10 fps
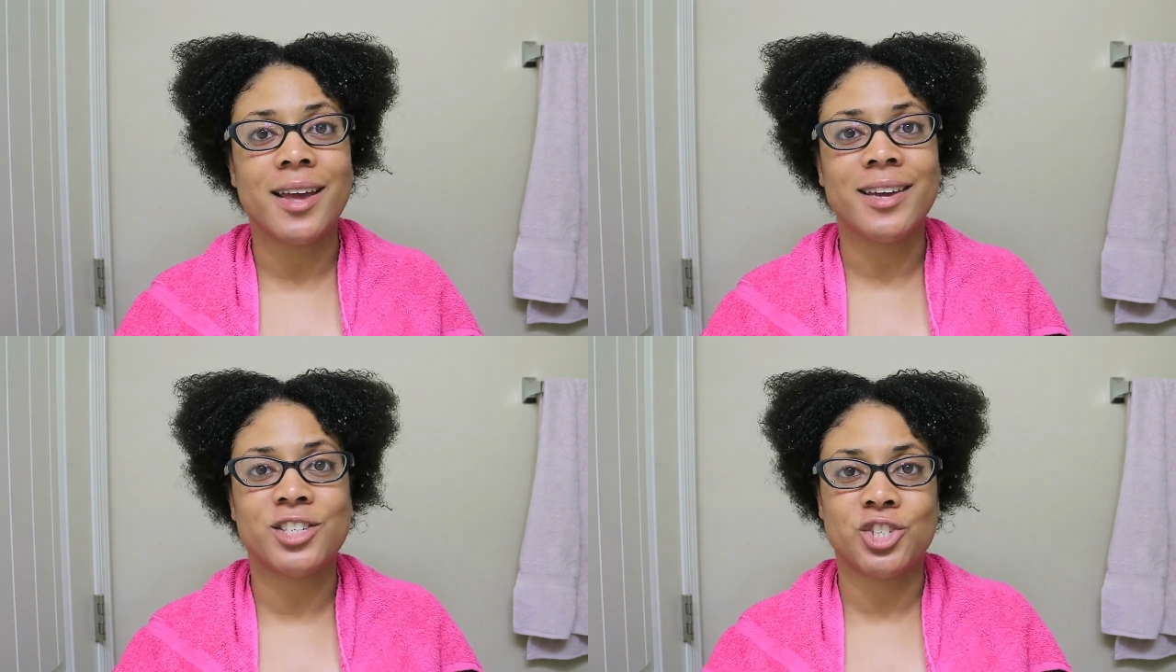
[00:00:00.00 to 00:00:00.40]

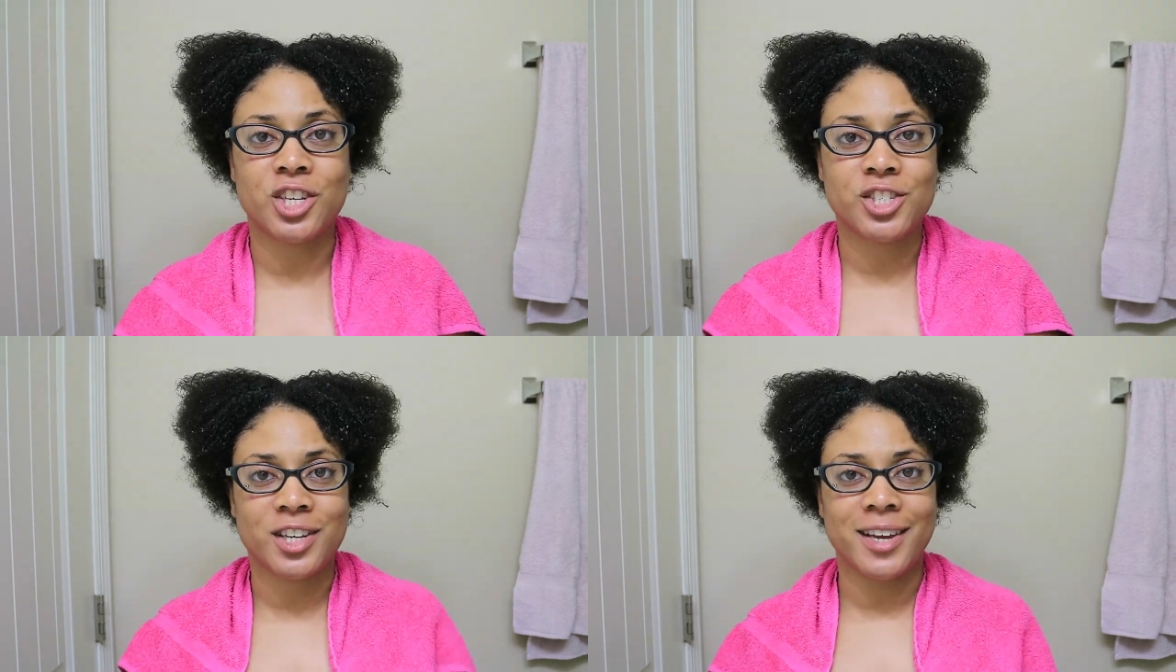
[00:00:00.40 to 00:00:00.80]
It's
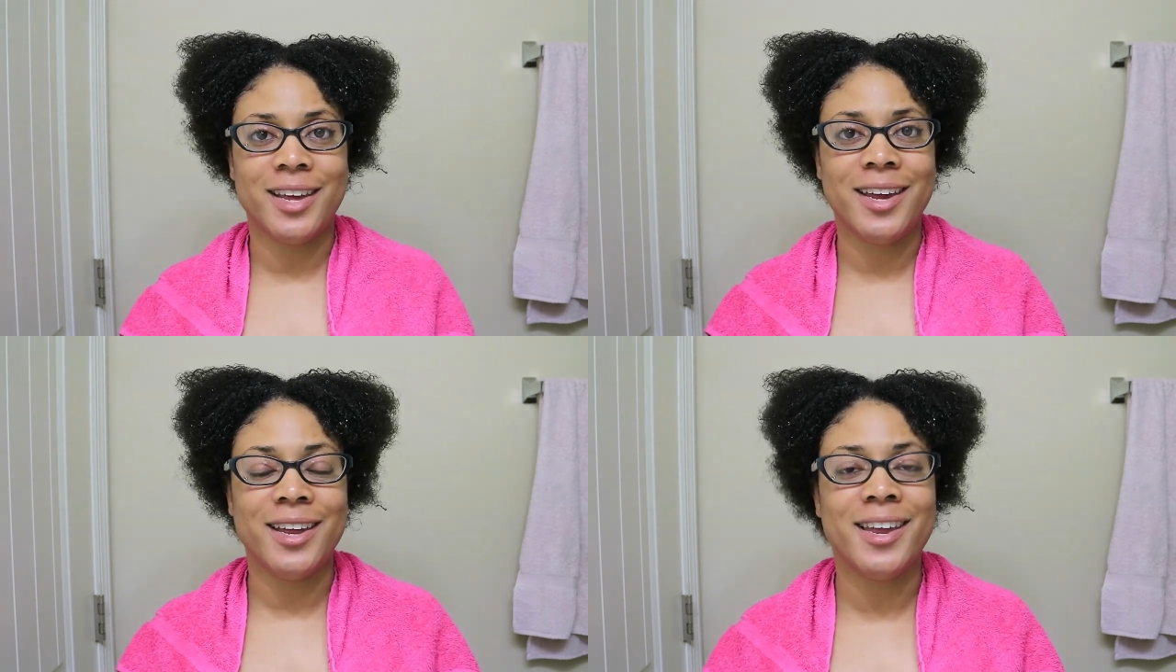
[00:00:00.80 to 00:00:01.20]
just
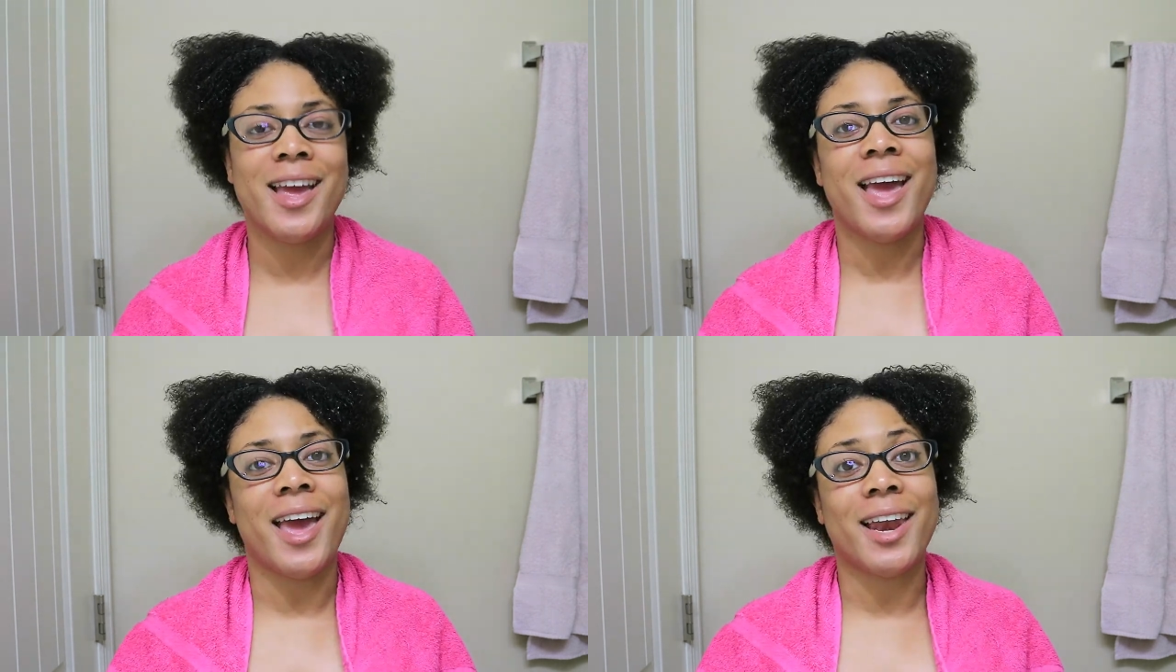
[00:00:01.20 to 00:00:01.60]
Jenene
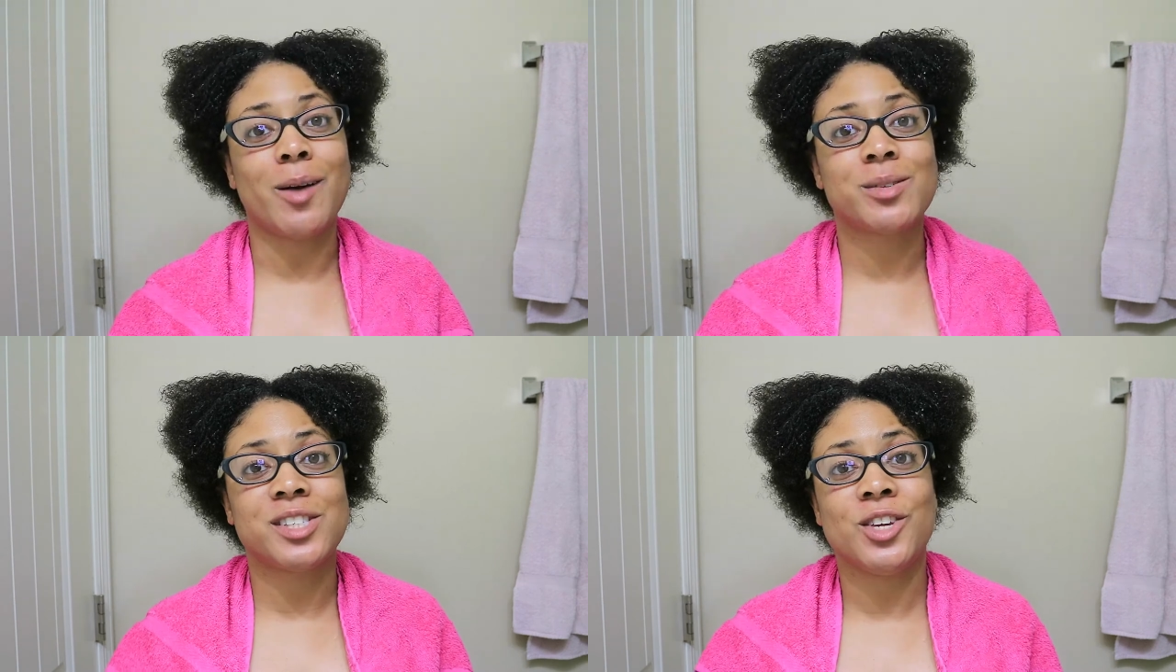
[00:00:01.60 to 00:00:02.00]
and I
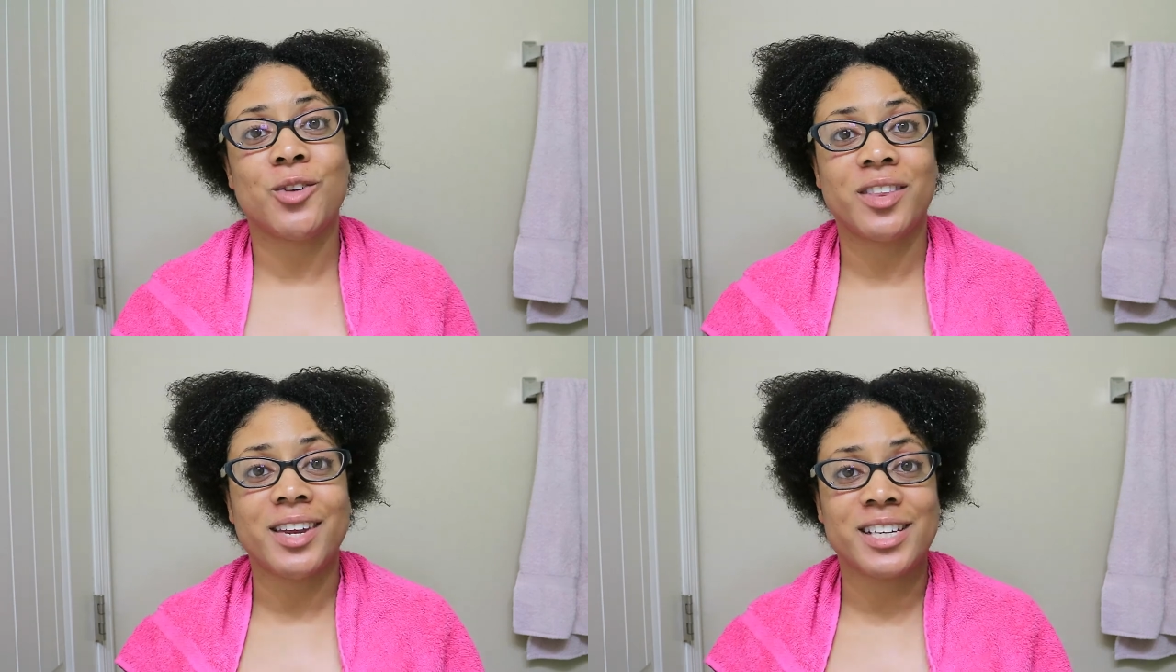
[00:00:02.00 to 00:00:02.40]
will see you
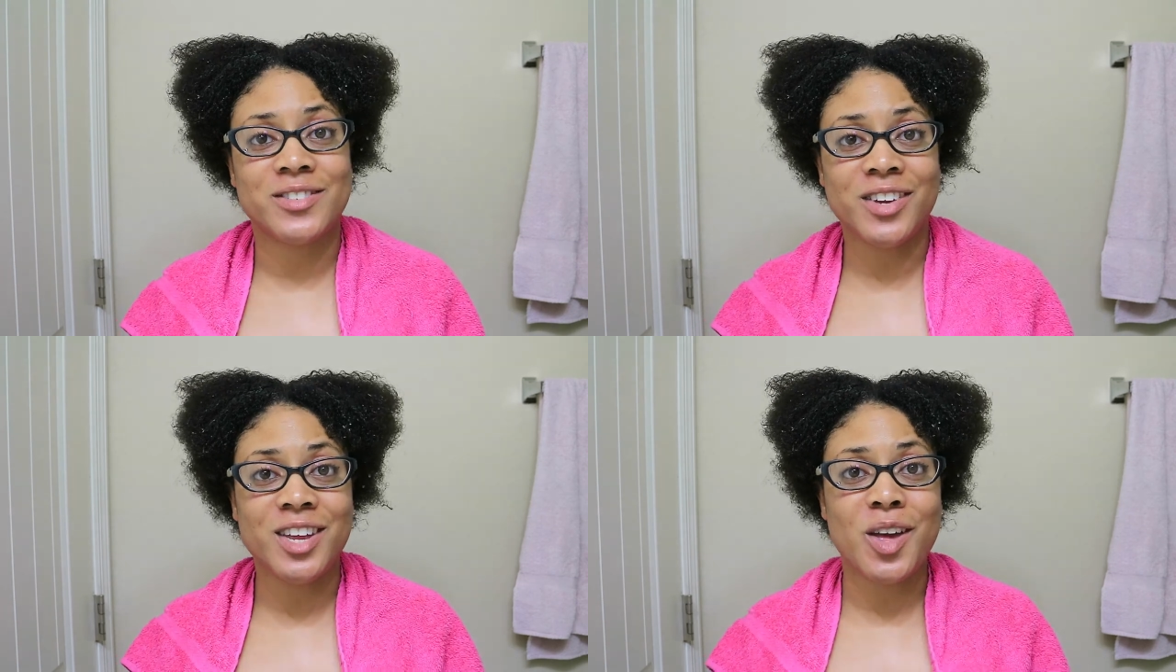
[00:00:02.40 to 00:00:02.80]
on the next
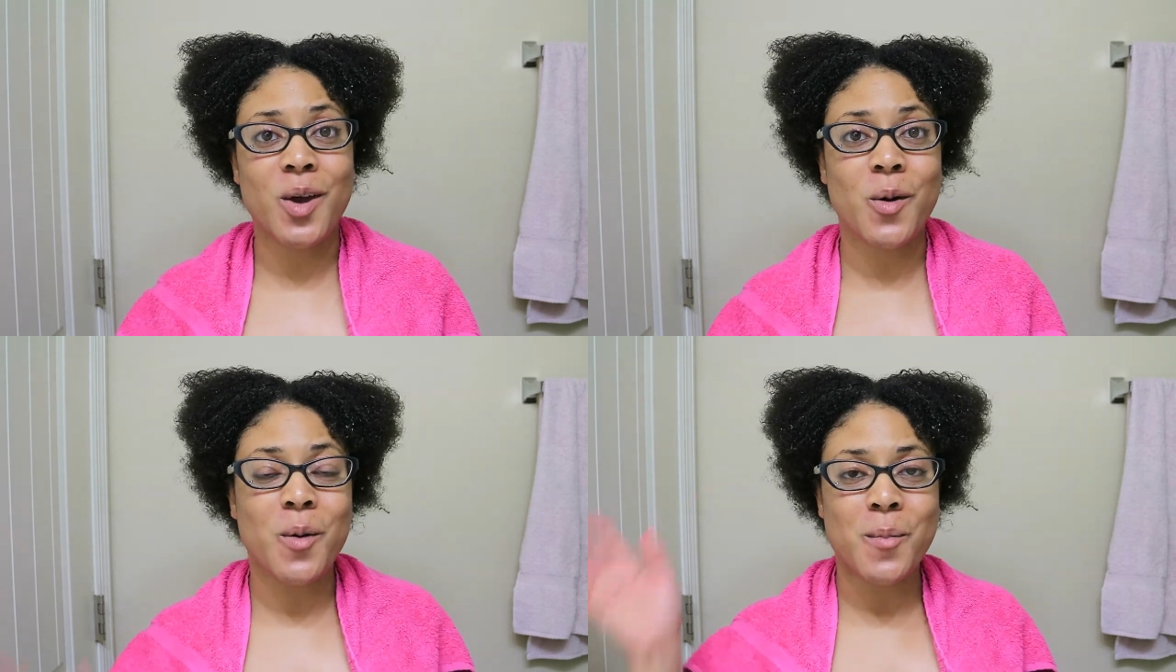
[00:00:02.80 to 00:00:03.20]

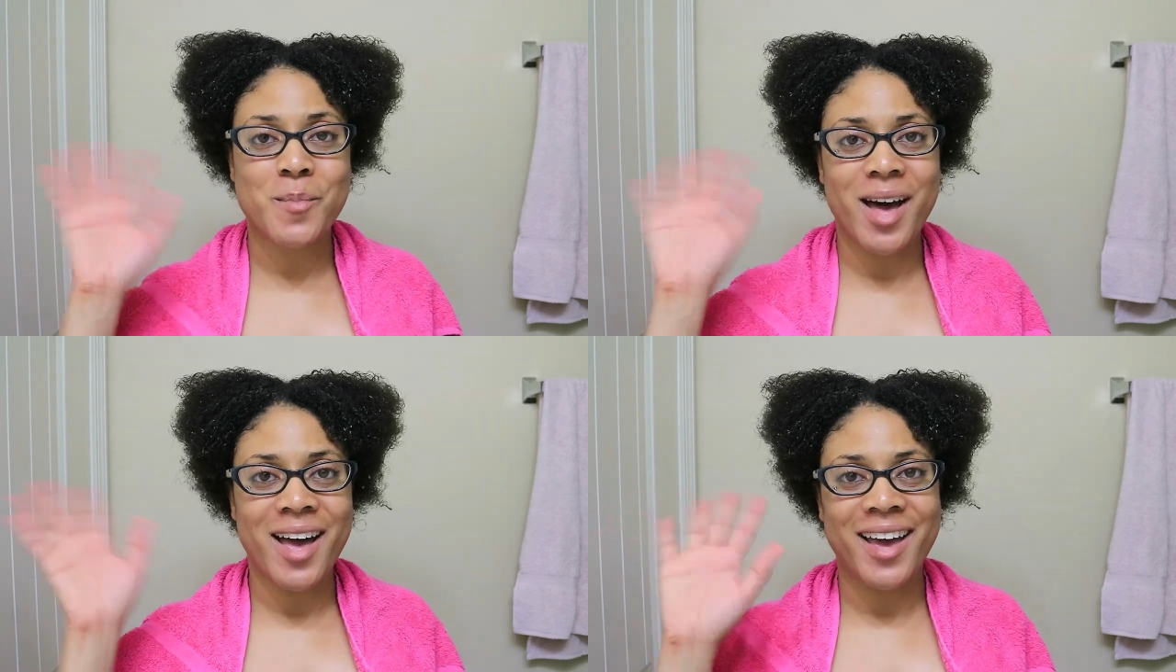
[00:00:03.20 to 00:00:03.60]
video.
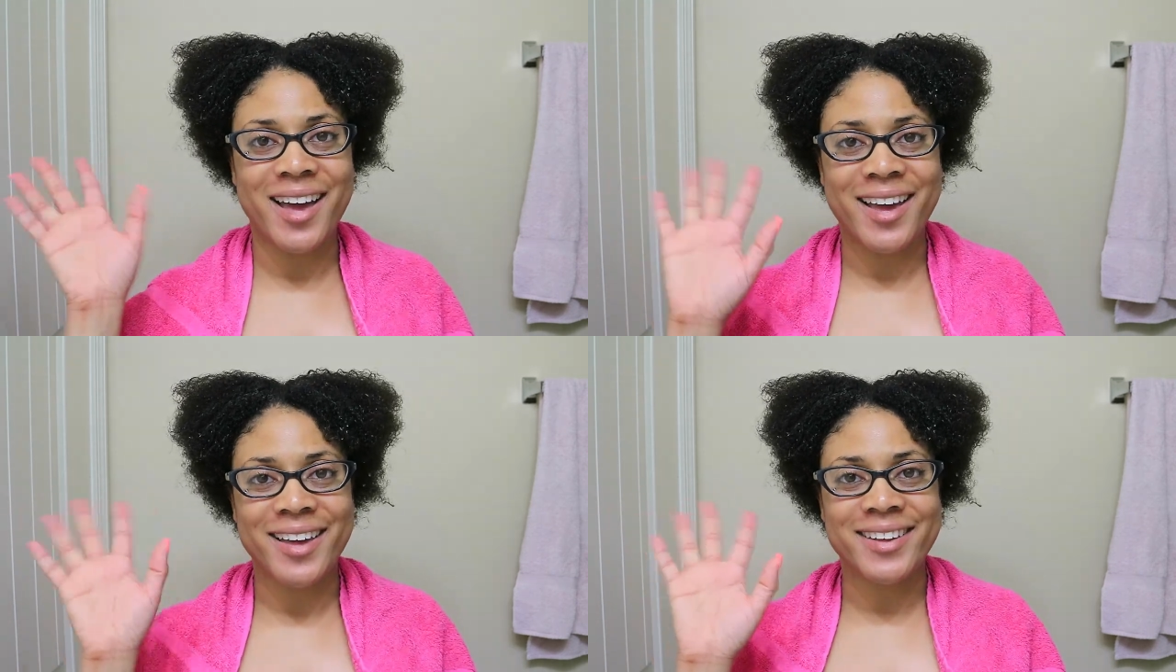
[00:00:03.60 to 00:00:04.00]

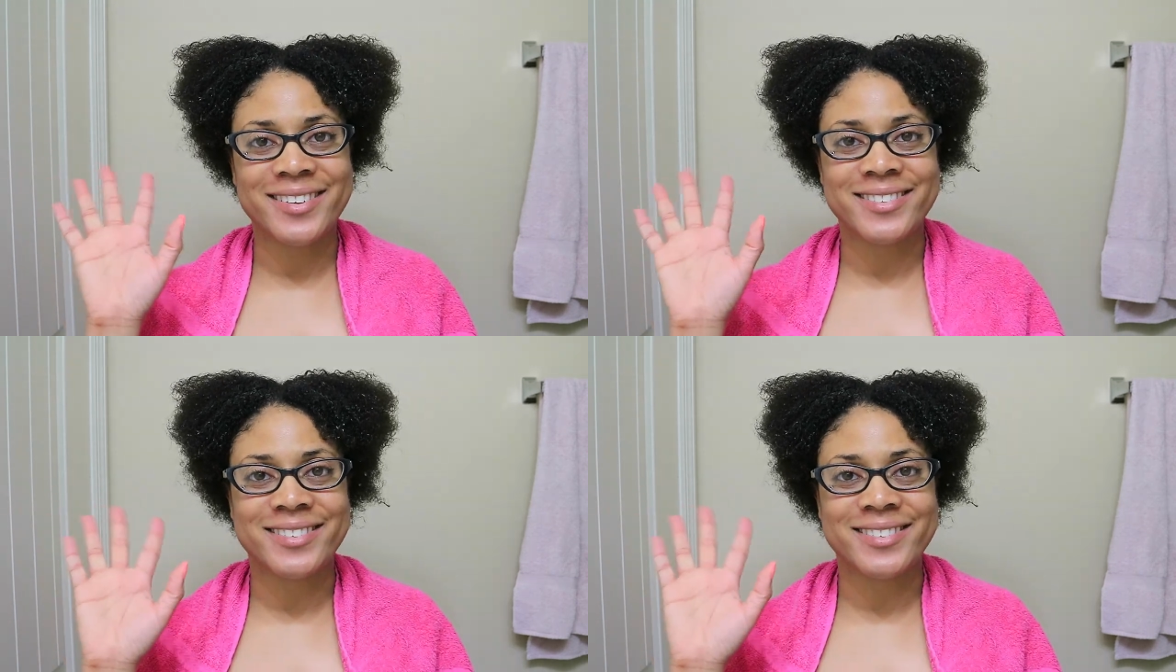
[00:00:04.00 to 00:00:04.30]
Bye!